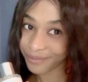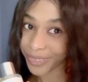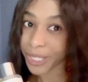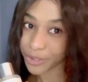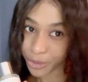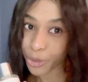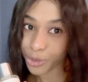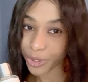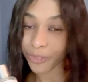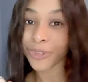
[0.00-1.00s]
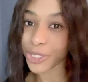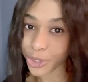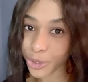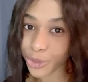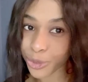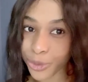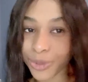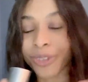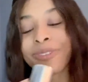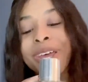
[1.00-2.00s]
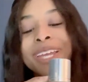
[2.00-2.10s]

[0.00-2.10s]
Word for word: exclusive, this is exclusive,